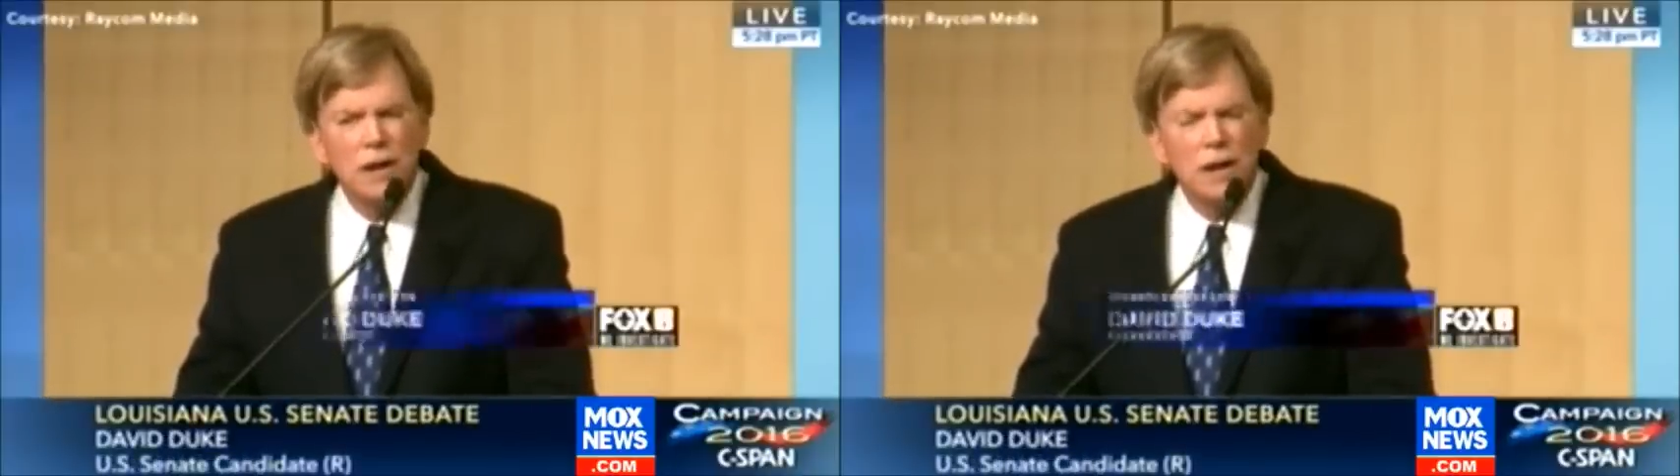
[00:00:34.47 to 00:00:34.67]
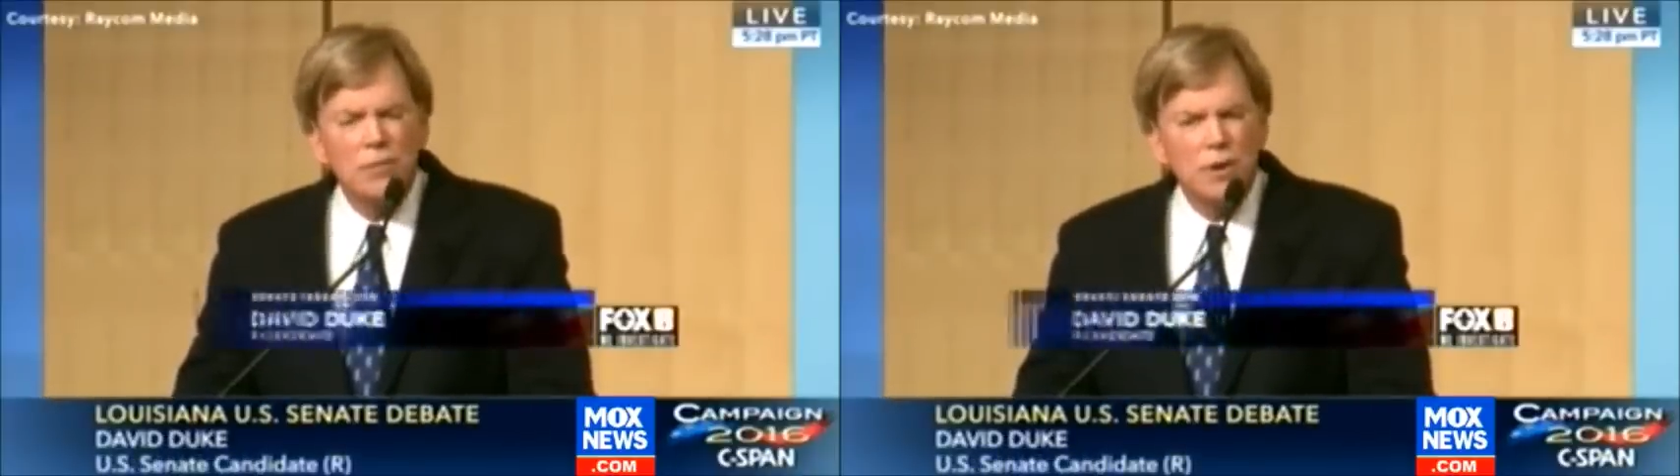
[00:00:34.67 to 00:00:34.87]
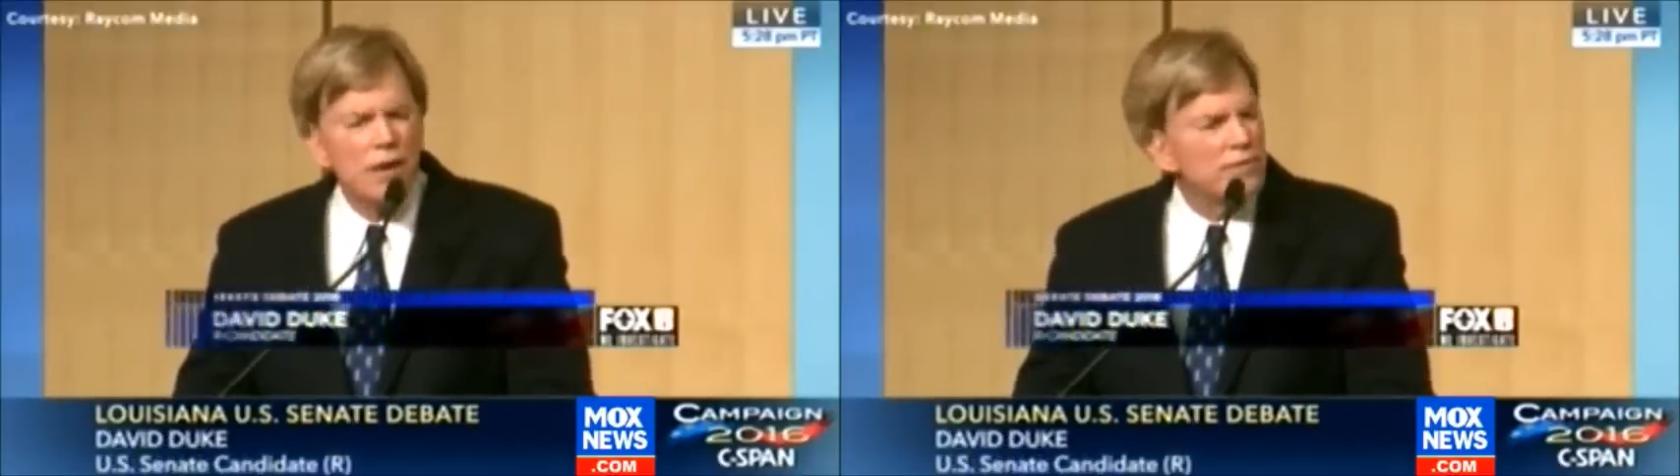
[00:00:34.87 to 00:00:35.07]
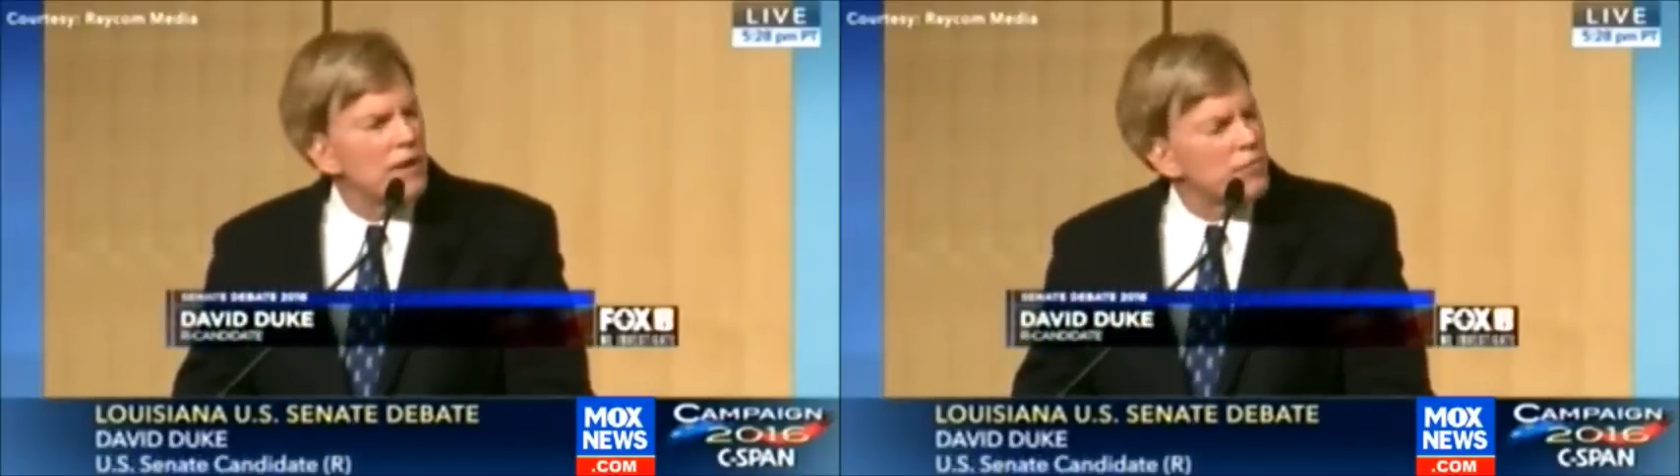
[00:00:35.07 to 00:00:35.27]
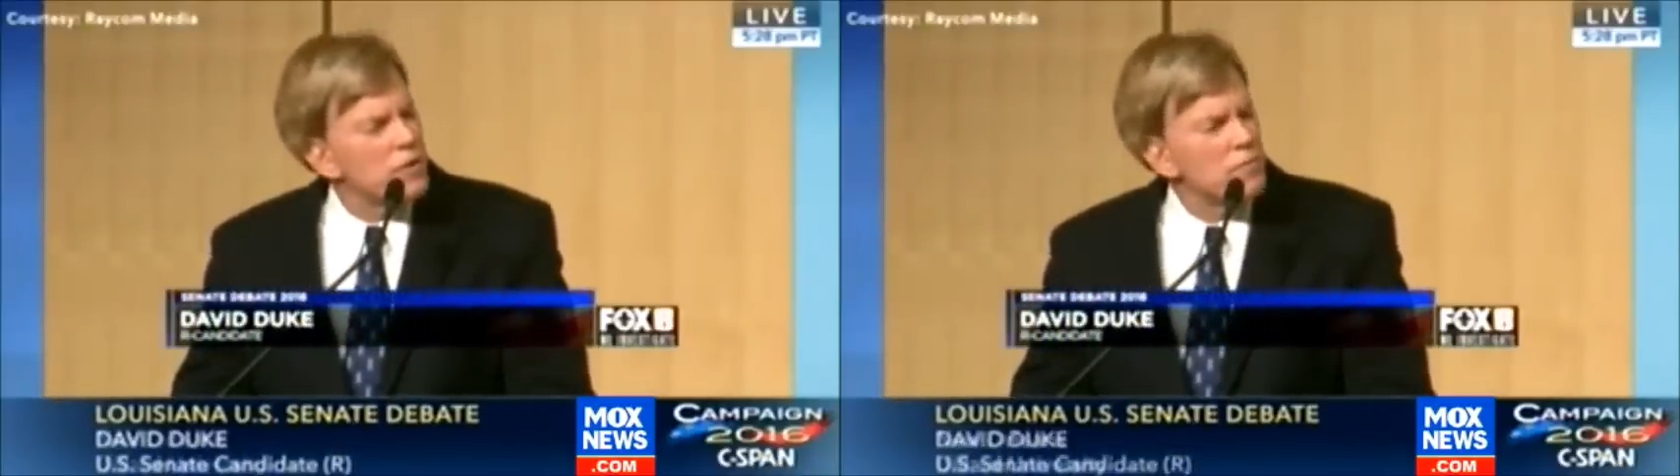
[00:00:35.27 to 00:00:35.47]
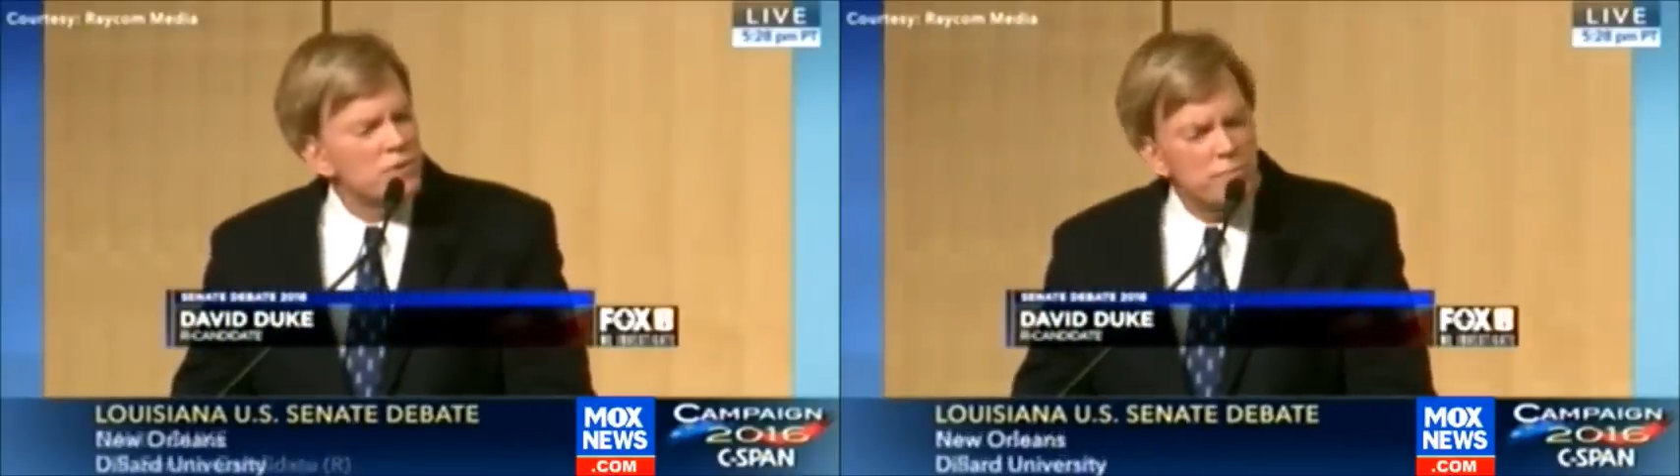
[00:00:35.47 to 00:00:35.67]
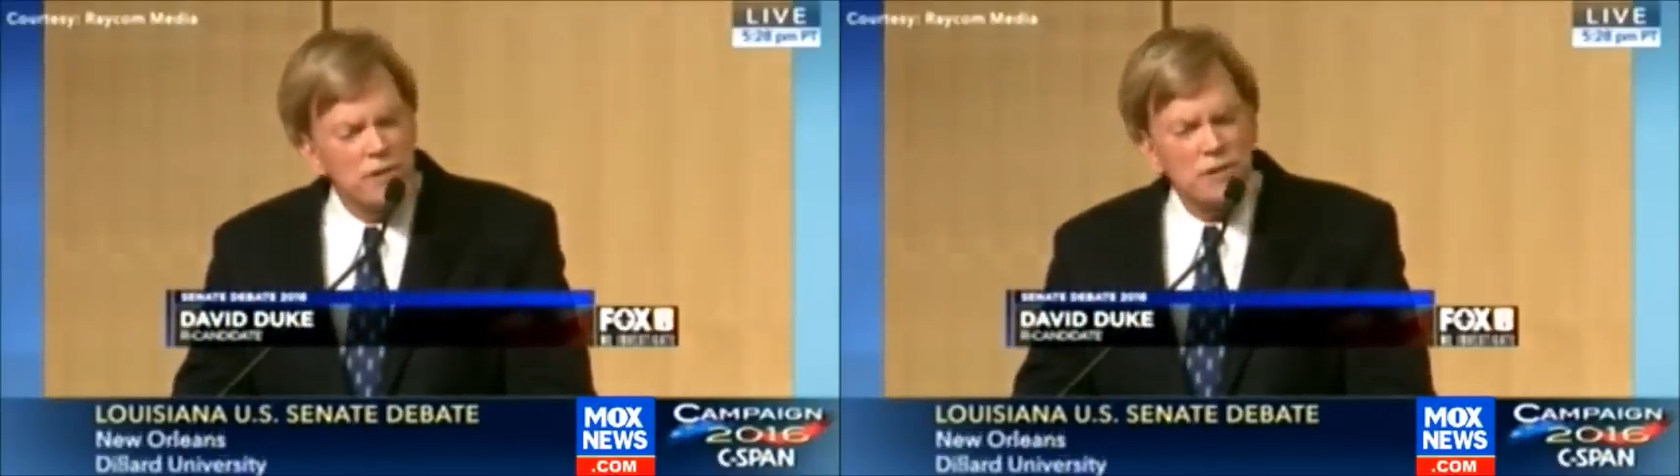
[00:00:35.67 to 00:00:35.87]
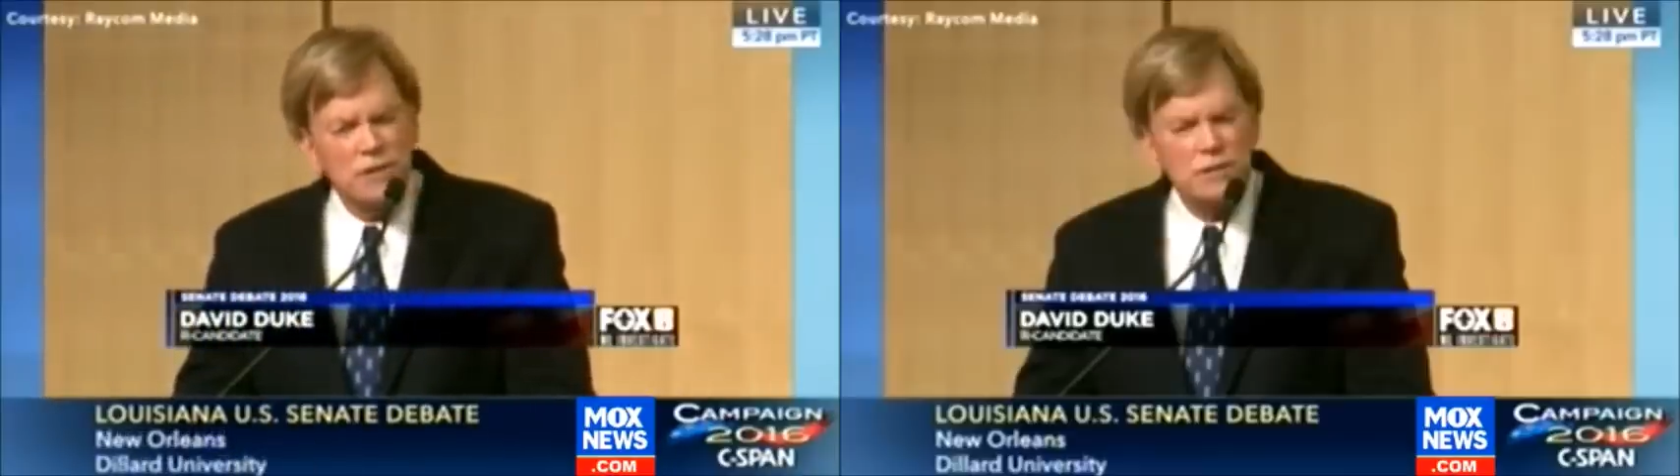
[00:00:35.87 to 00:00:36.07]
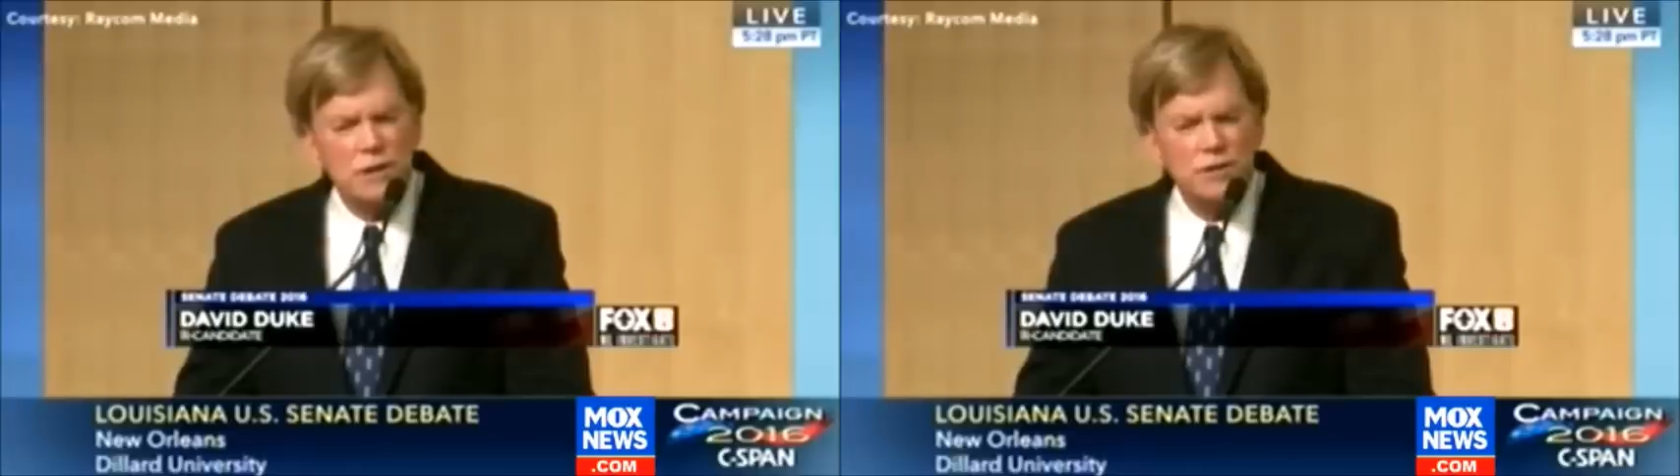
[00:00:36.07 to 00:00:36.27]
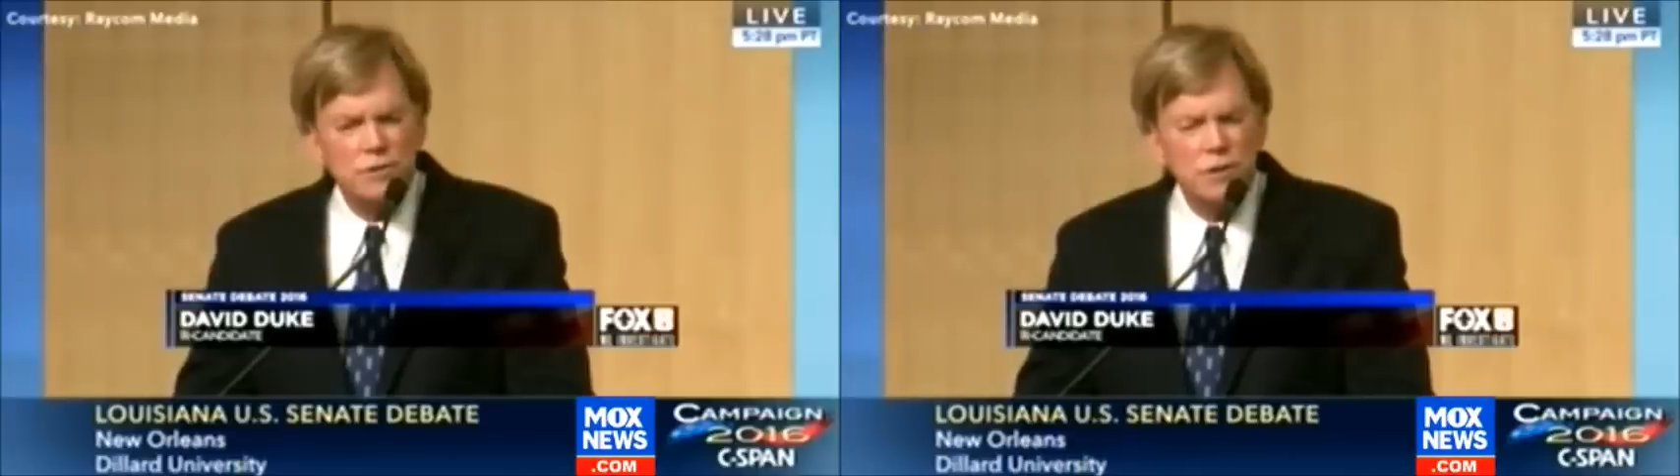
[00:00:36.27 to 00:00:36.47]
and we have to have freedom of speech in this
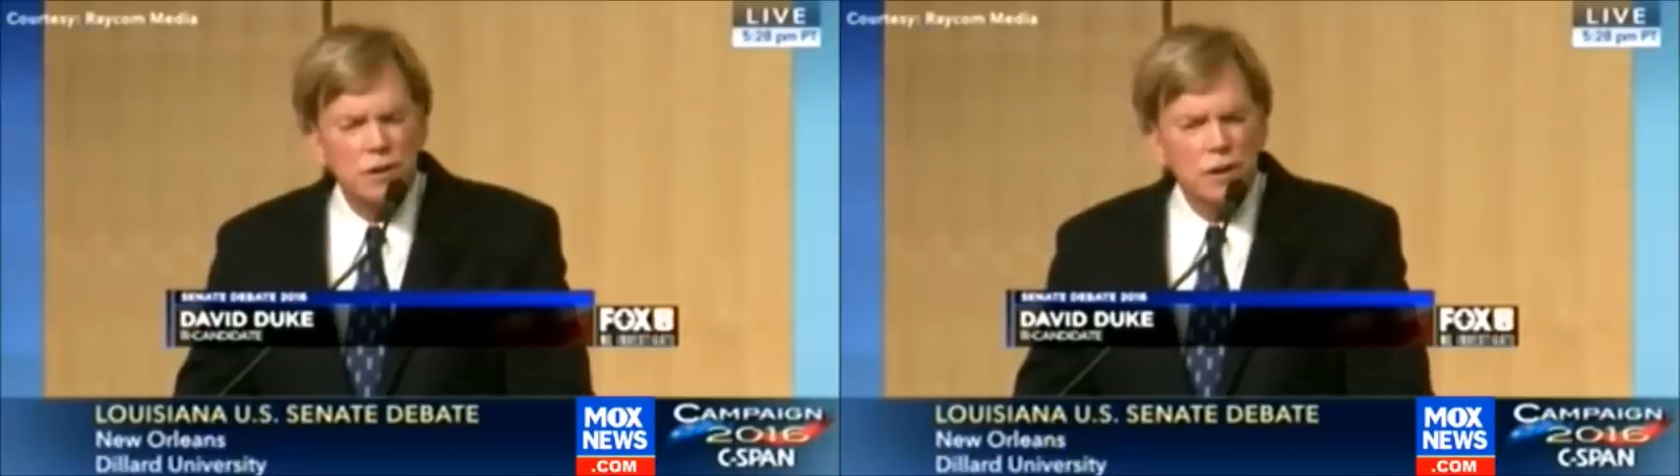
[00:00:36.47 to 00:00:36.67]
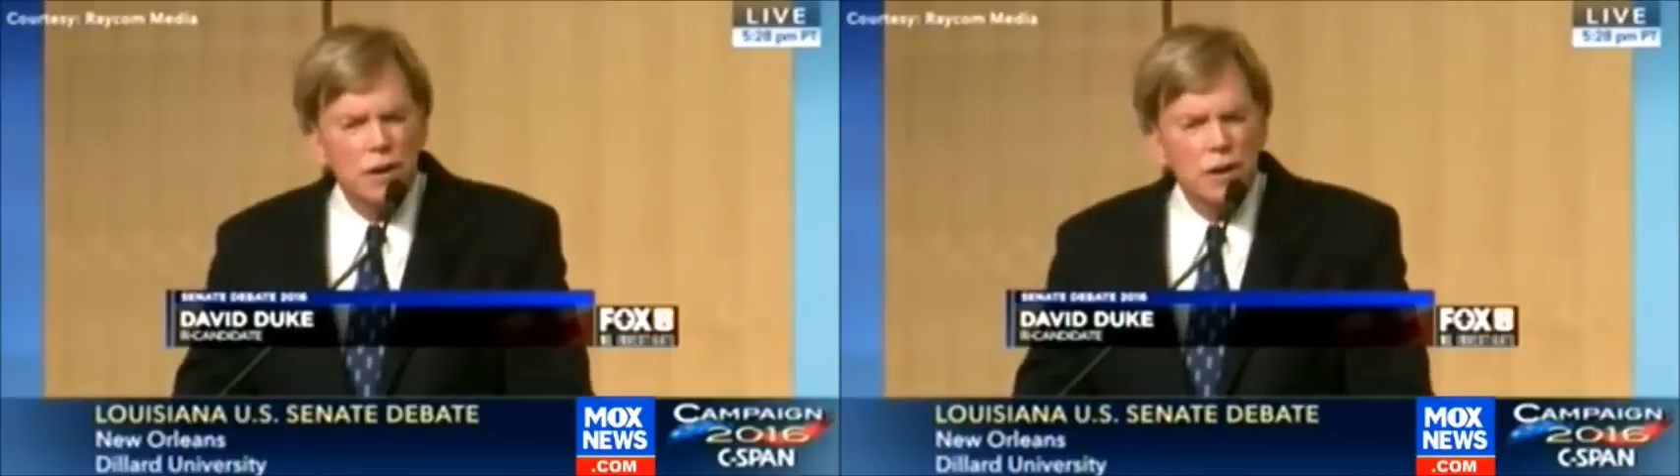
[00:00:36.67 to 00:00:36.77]
country.